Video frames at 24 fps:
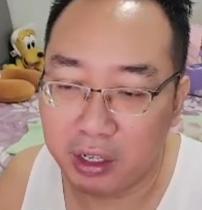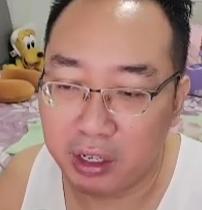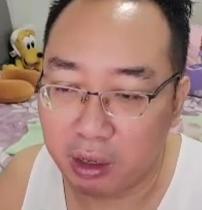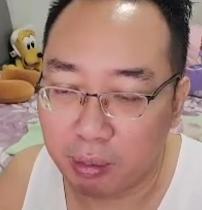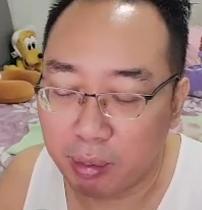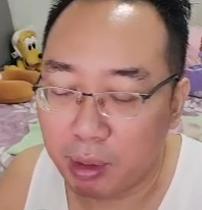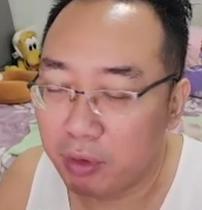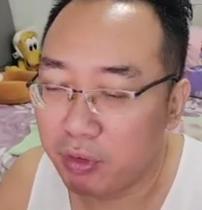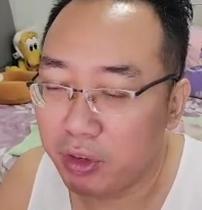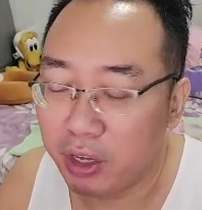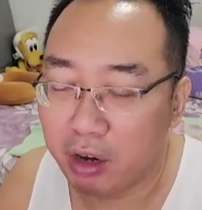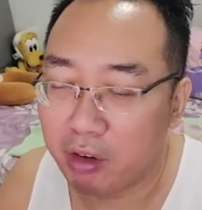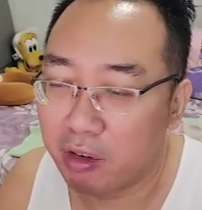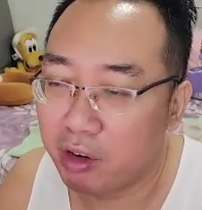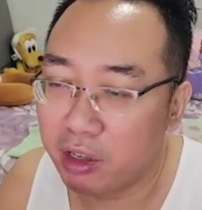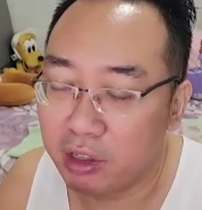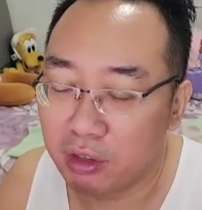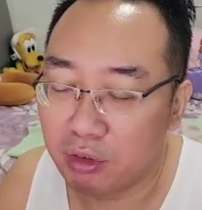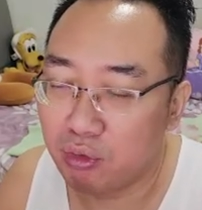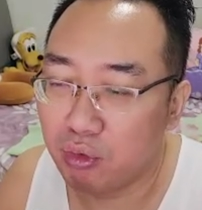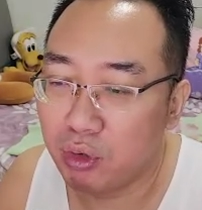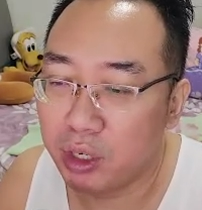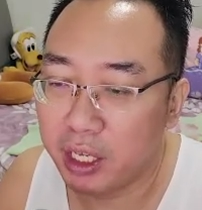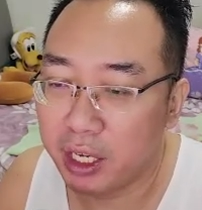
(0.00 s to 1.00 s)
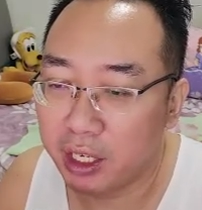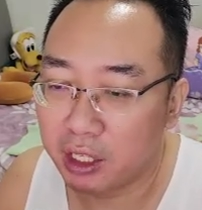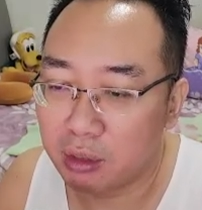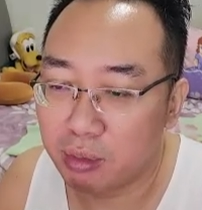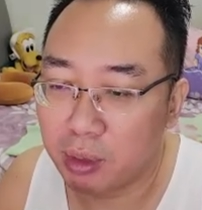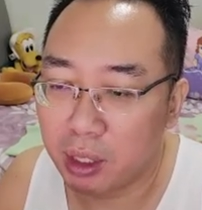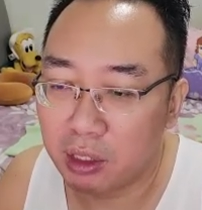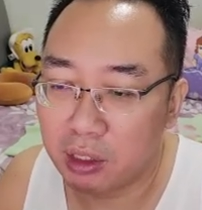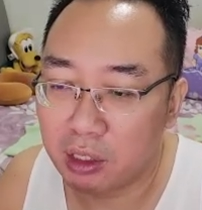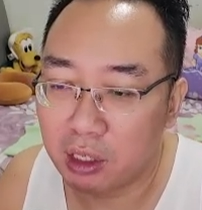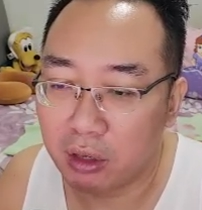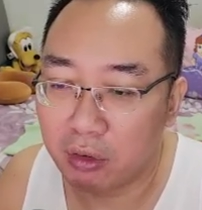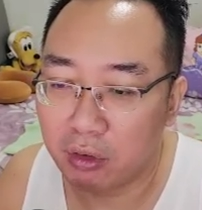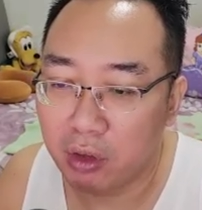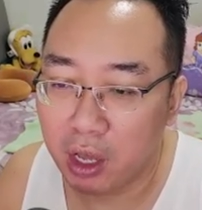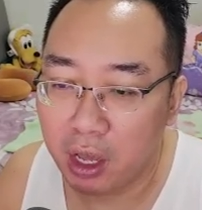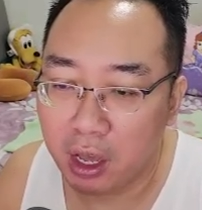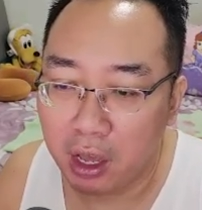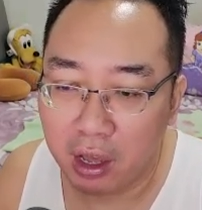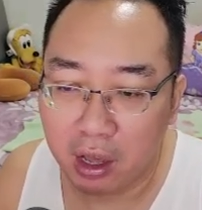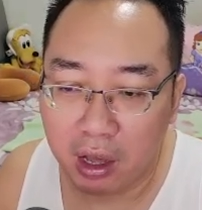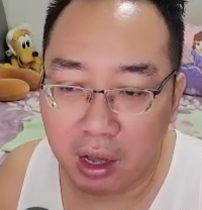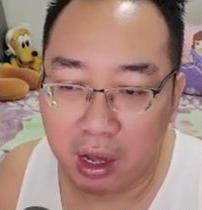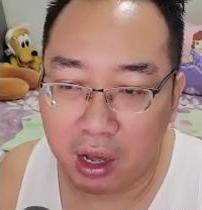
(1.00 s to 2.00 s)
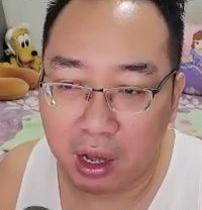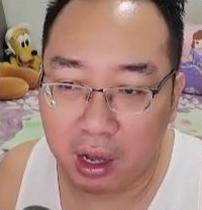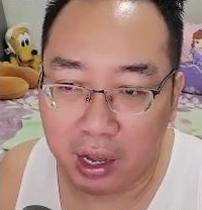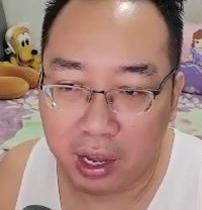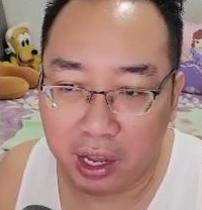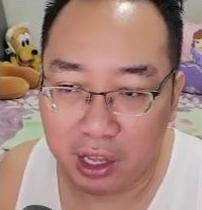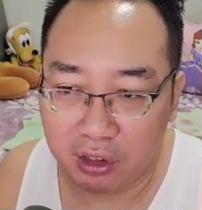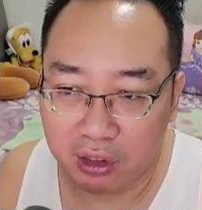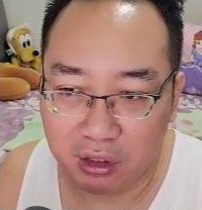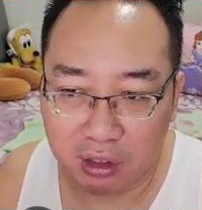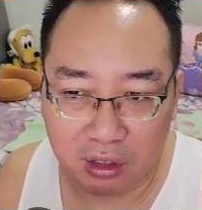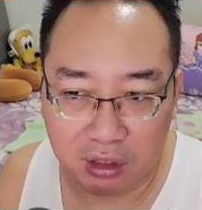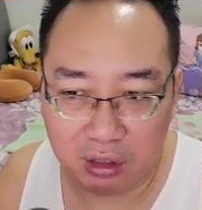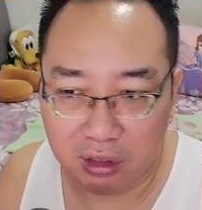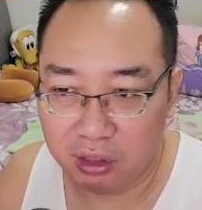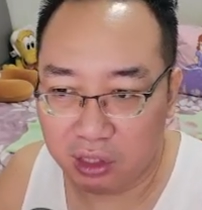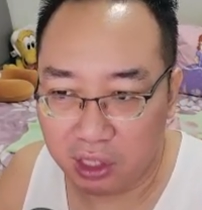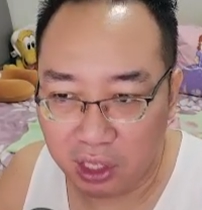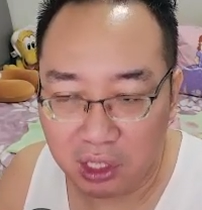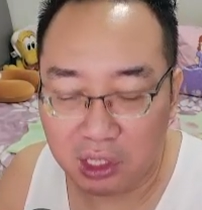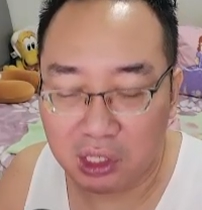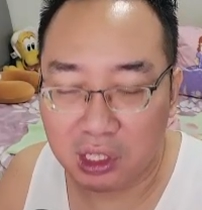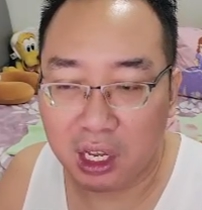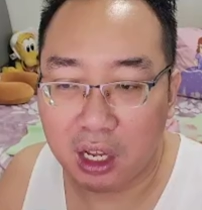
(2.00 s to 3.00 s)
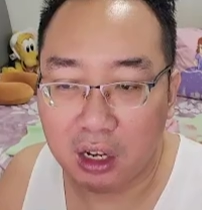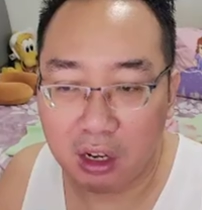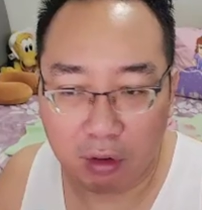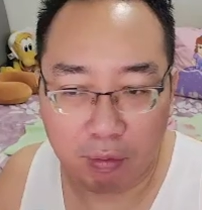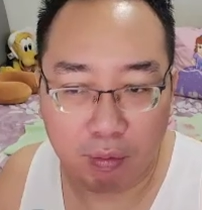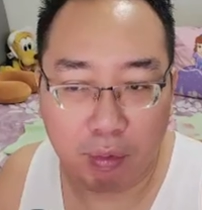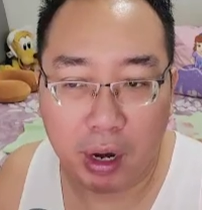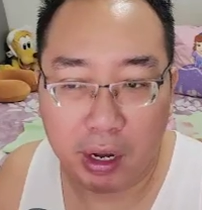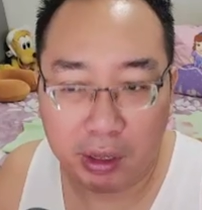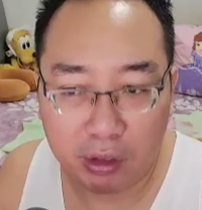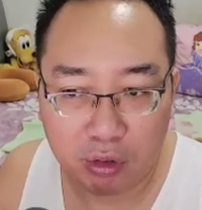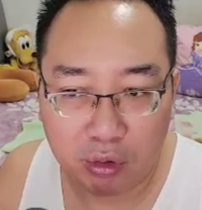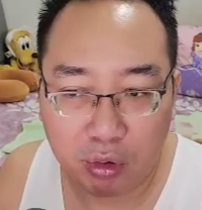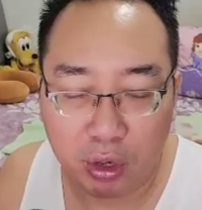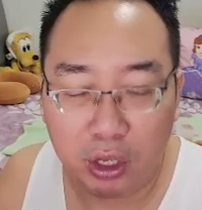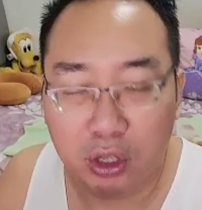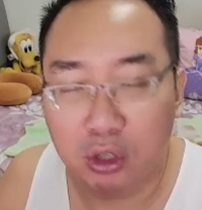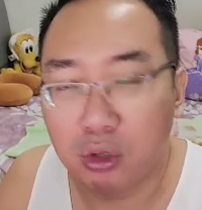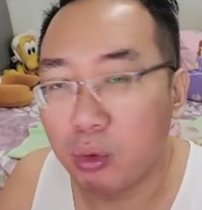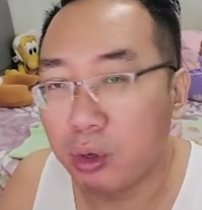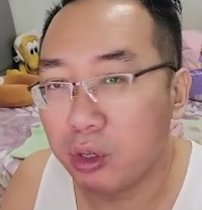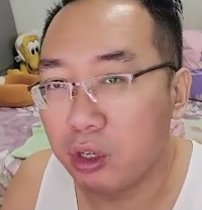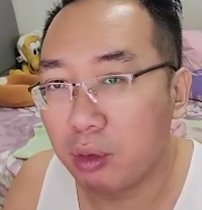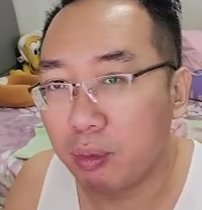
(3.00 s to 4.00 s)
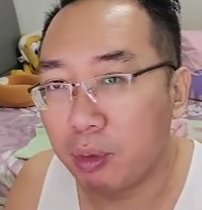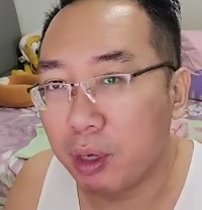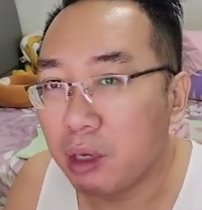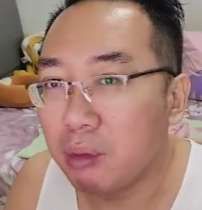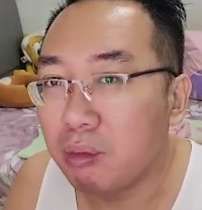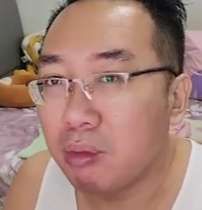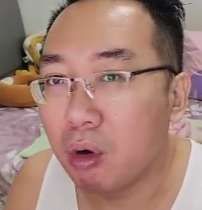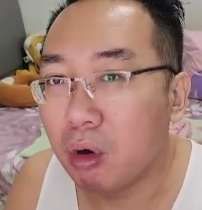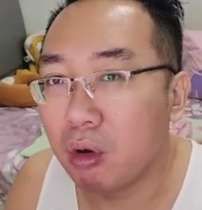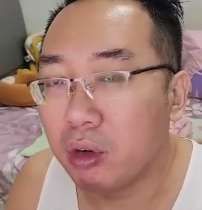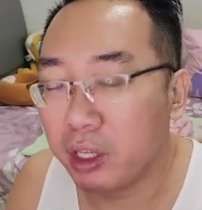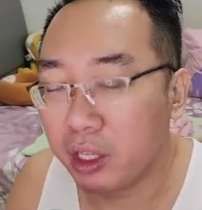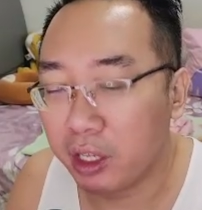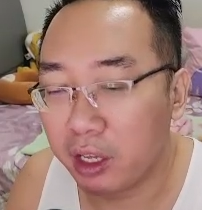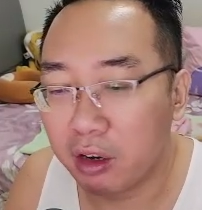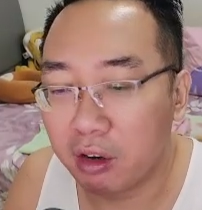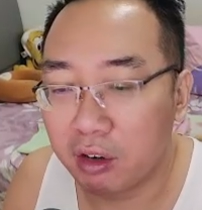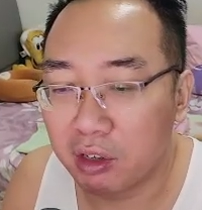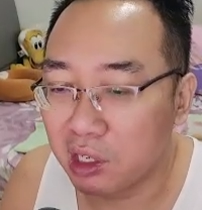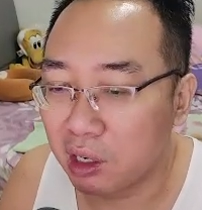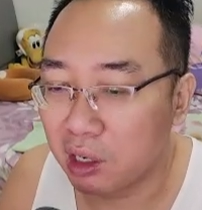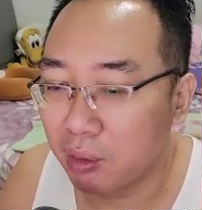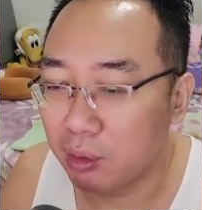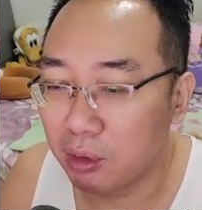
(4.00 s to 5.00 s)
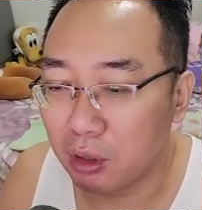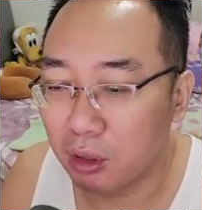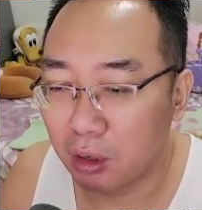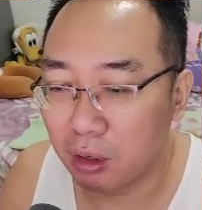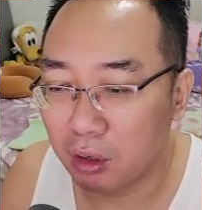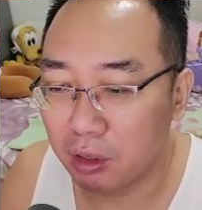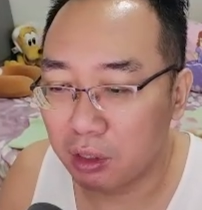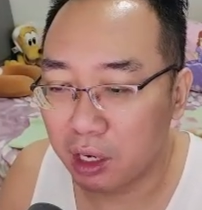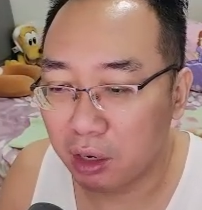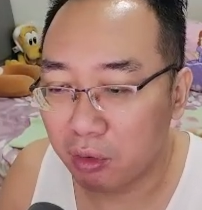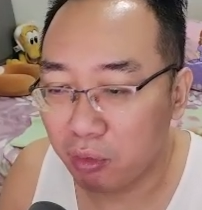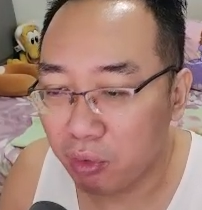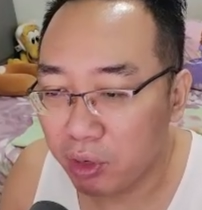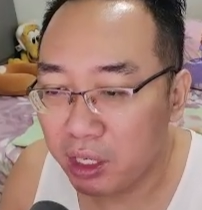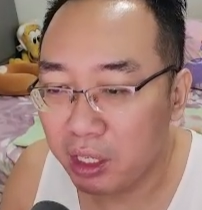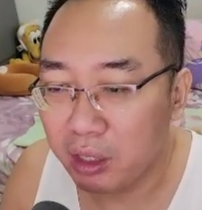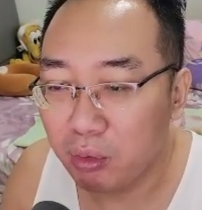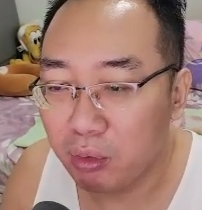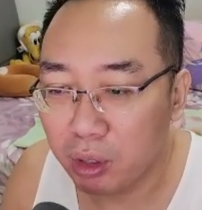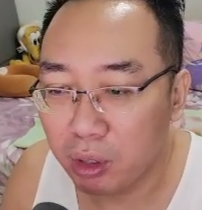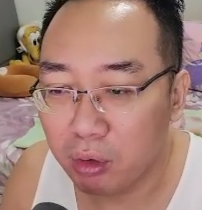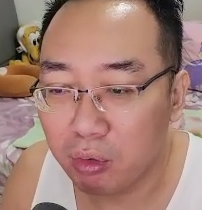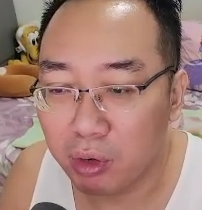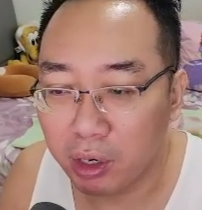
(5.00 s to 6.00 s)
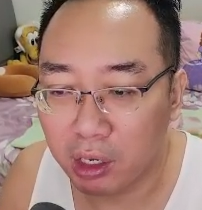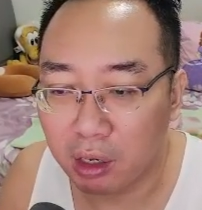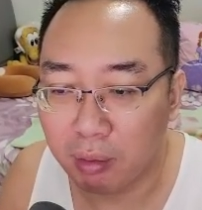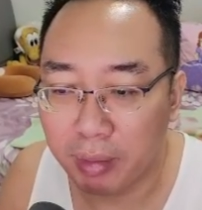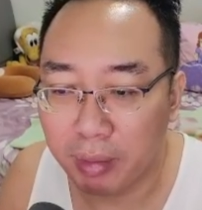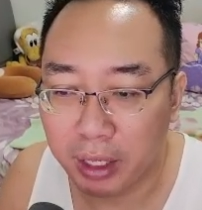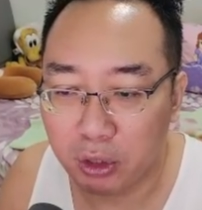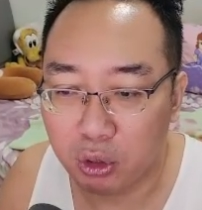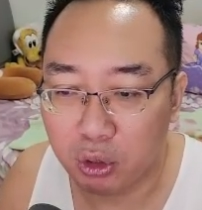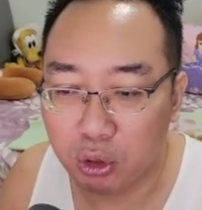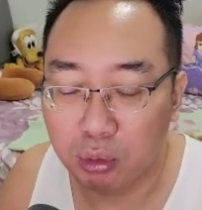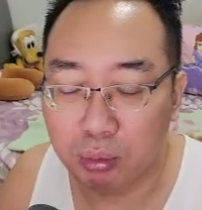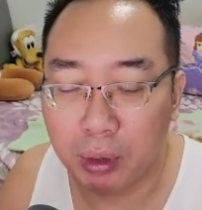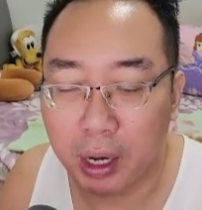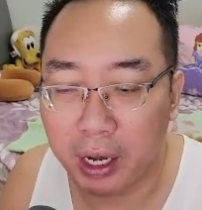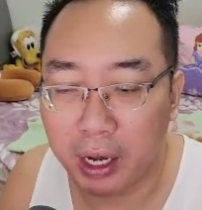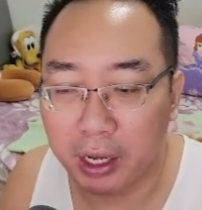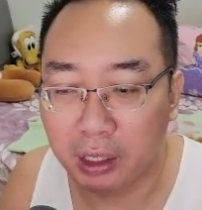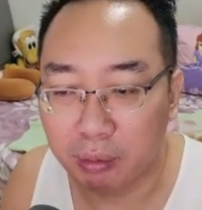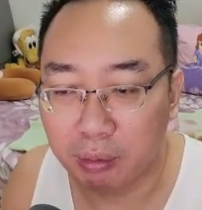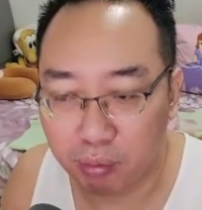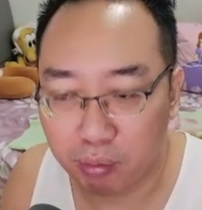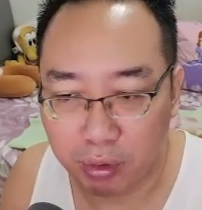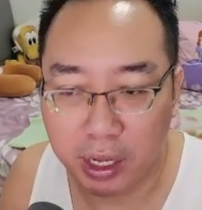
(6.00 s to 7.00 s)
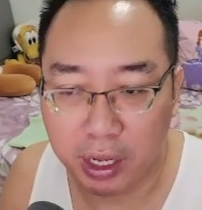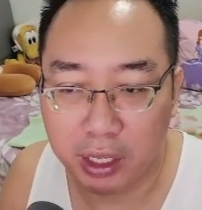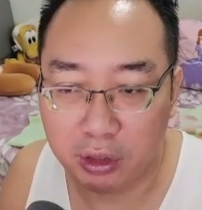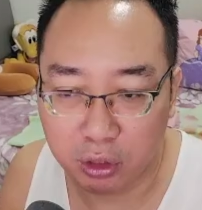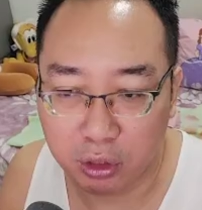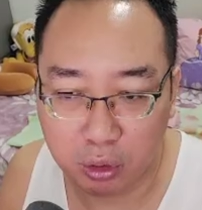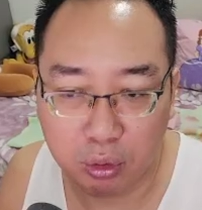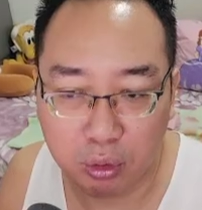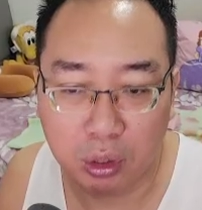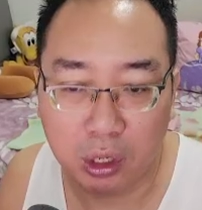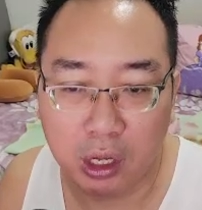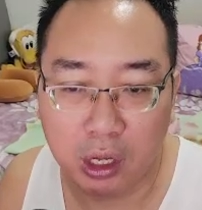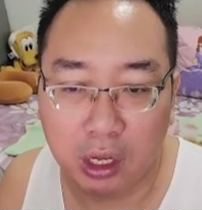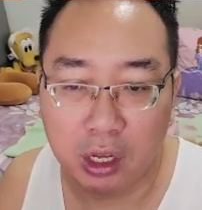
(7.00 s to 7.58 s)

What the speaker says: Above 800 is really expensive. At this kind of price range, when you're paying more than 800 Singapore dollars, I really will recommend you buying brand new.